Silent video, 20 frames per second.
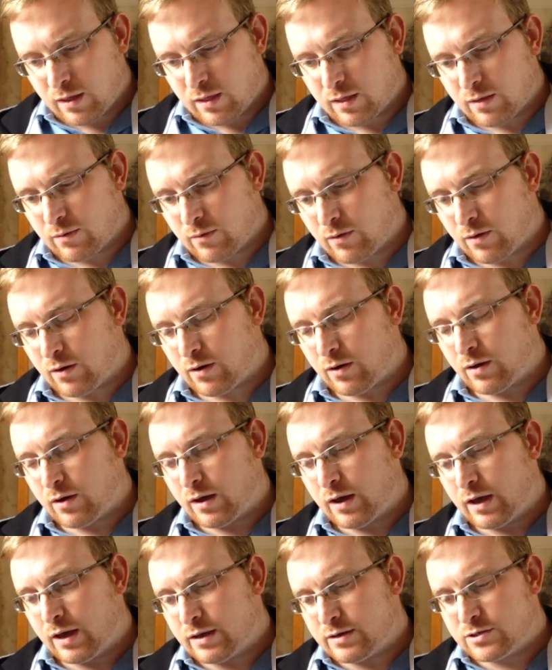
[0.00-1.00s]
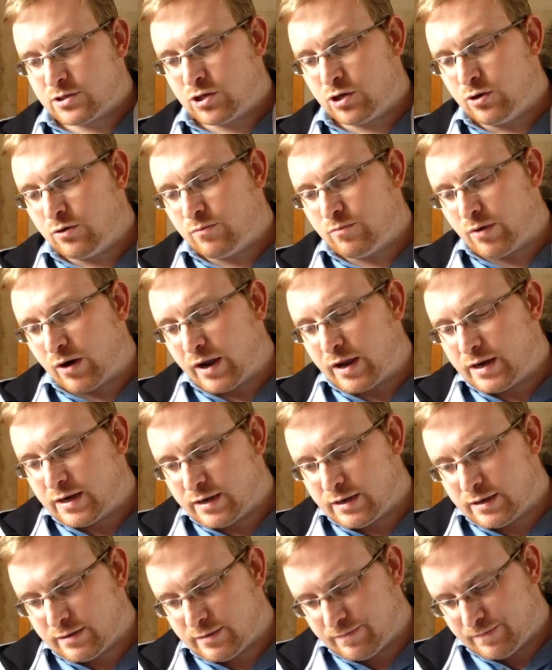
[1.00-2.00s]
Then we've got Tomb
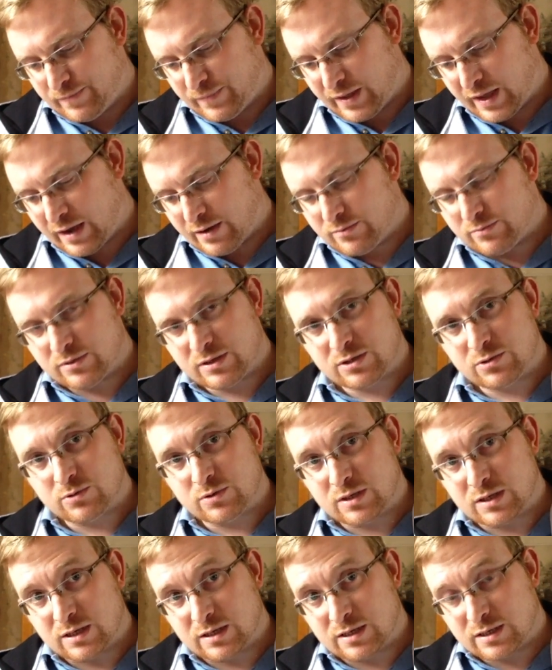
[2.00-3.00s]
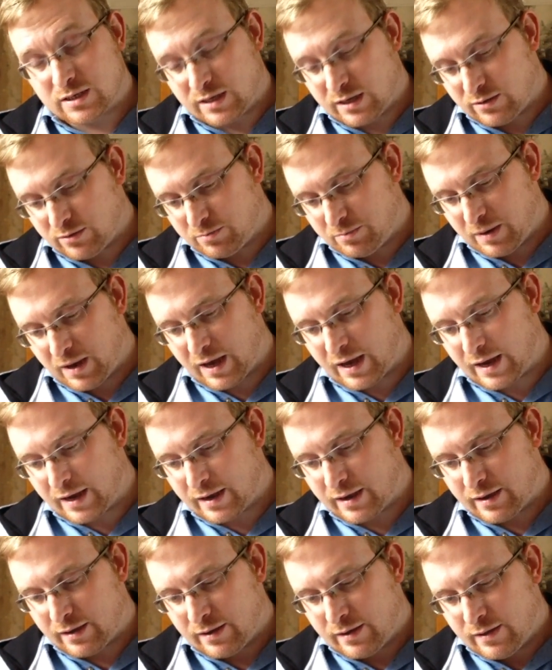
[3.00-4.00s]
Raider. Now this was in a sealed
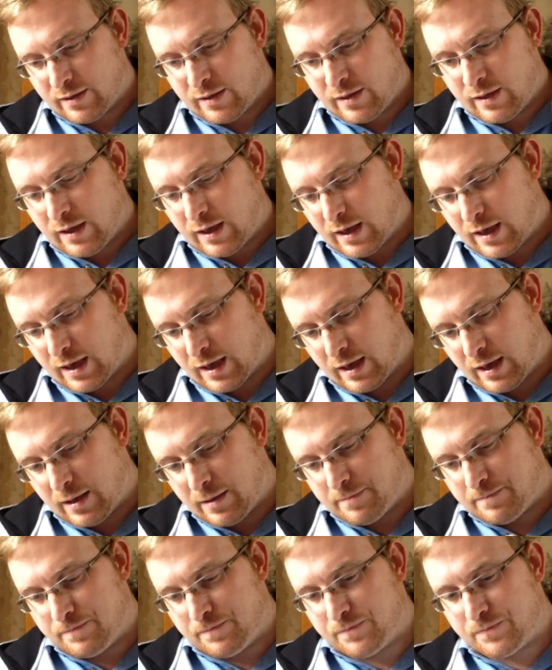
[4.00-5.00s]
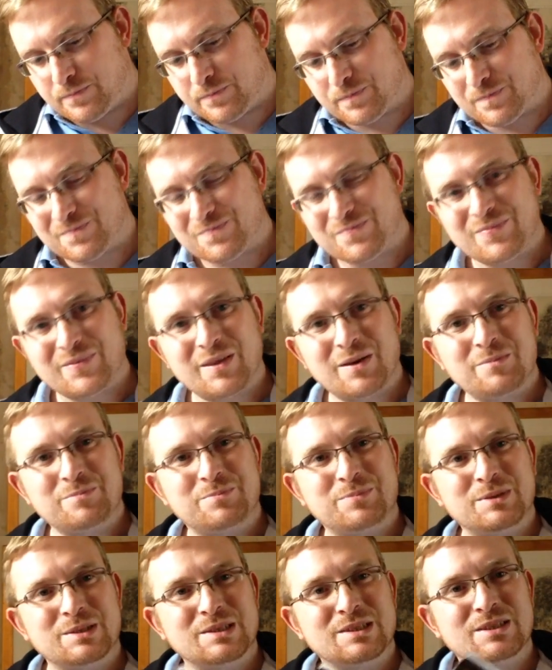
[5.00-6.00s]
bag,
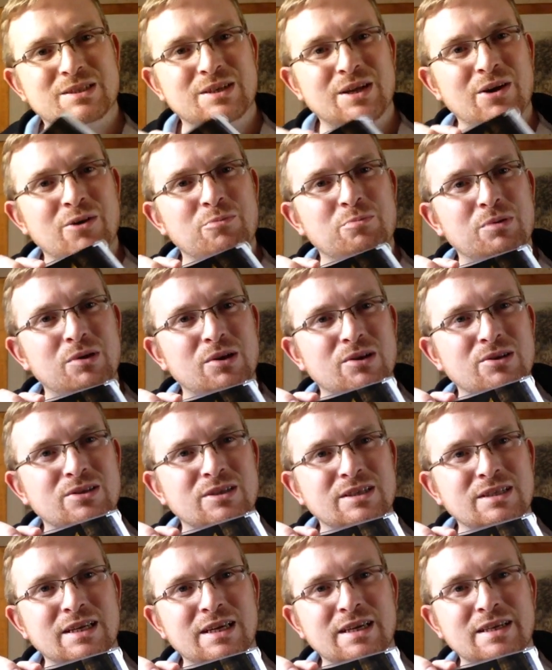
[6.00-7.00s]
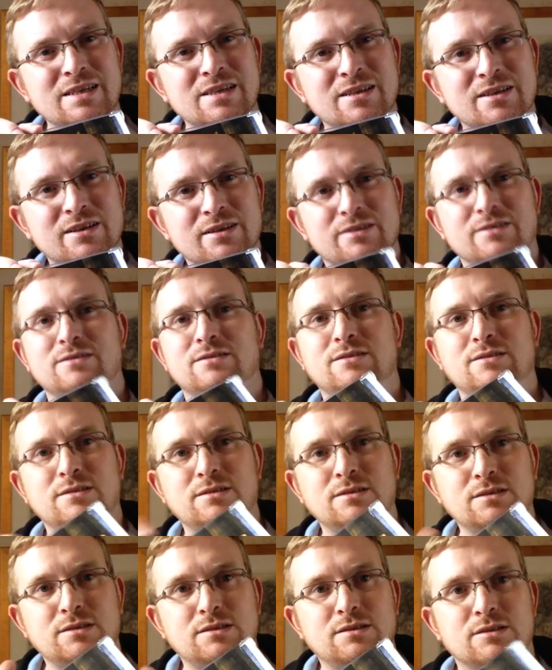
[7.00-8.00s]
but there's no bloody disc.
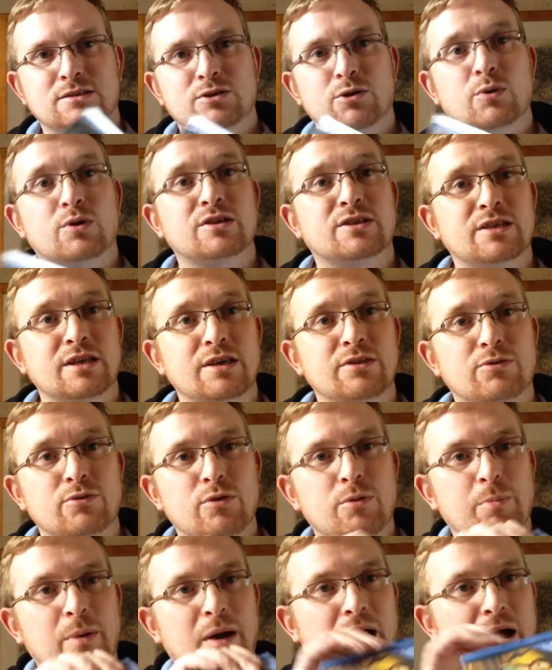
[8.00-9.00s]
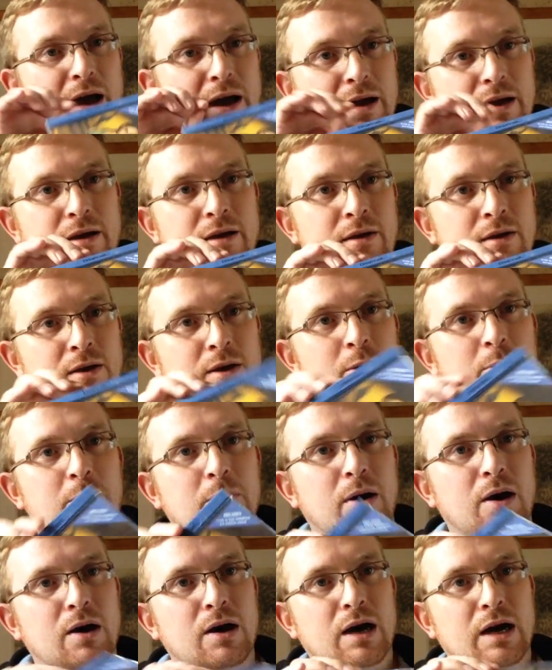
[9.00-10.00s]
So I could see it through the bag,
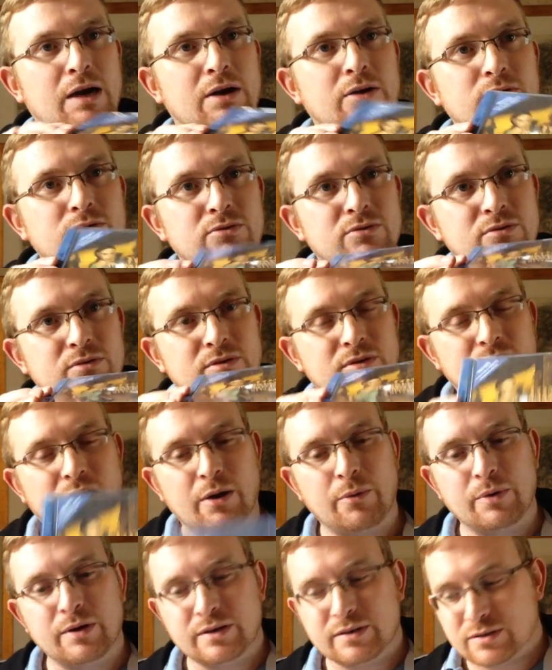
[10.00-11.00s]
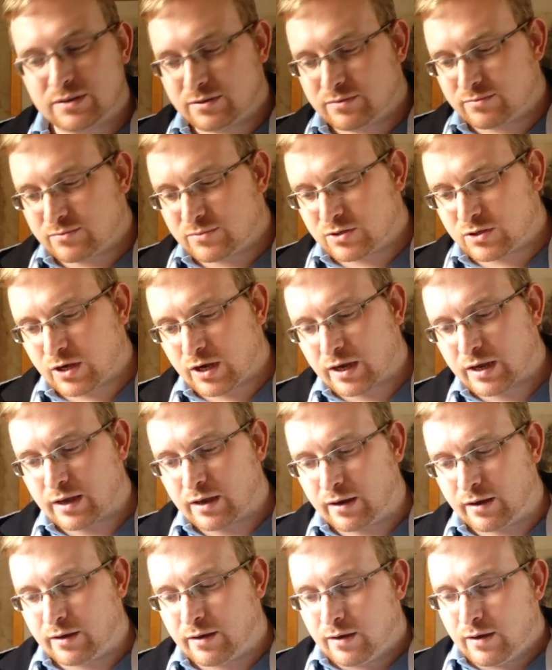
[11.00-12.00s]
but I couldn't go in to check
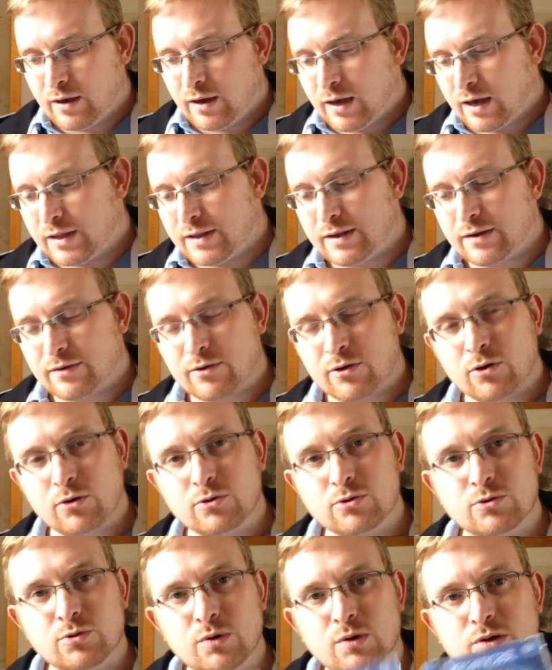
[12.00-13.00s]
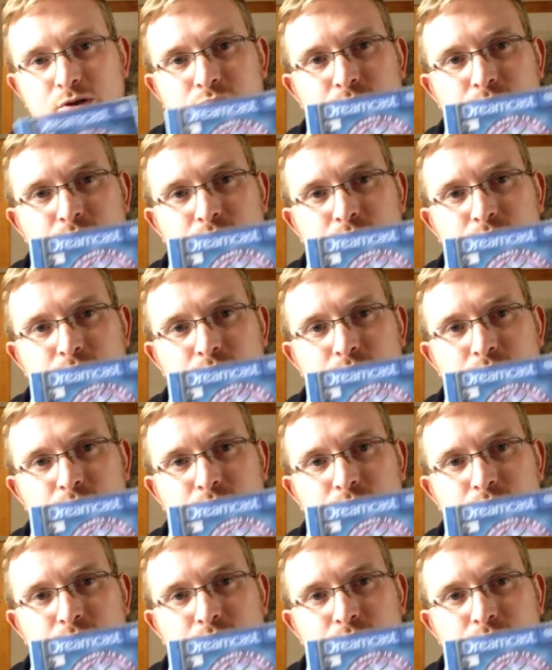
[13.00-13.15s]
it. And then of course we've got the